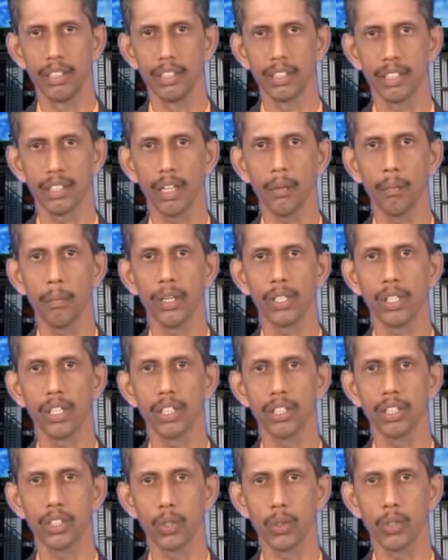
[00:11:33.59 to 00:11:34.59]
Some
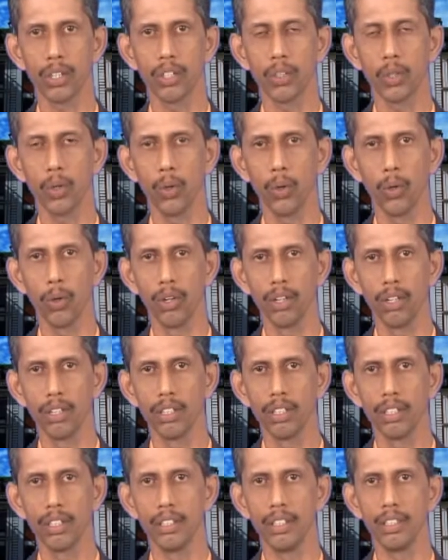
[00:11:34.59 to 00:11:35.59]
measures to control
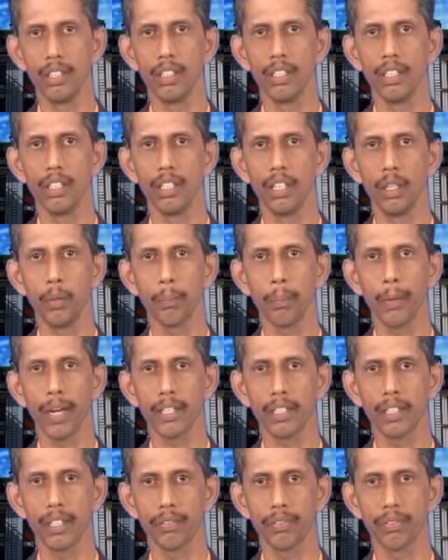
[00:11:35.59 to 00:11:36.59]
the
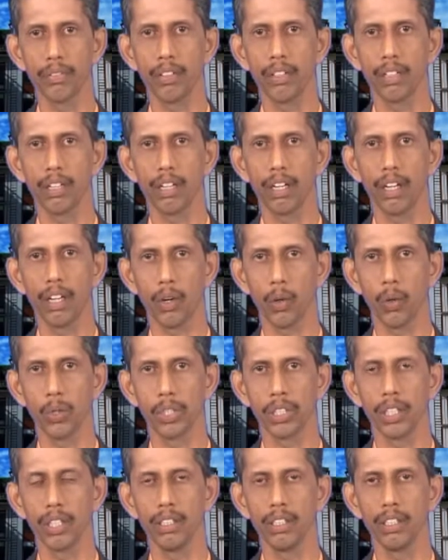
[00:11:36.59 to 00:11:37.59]
impact of
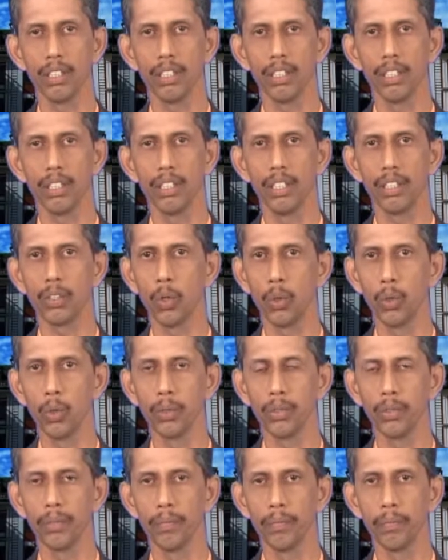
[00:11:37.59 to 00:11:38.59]
erosion
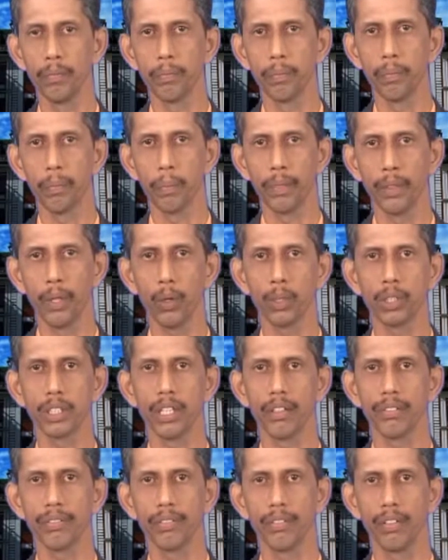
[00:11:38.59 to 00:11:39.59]
include use
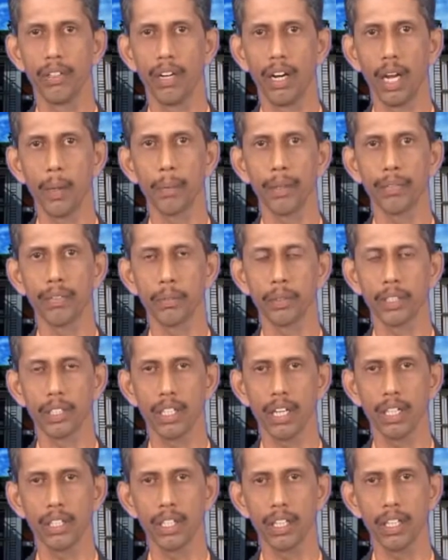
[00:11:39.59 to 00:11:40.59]
of high performance
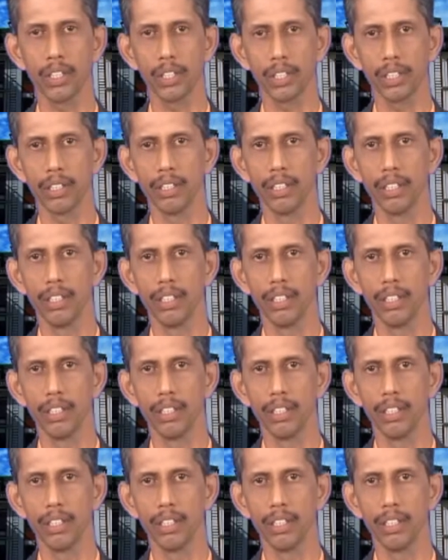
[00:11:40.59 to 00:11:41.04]
concrete,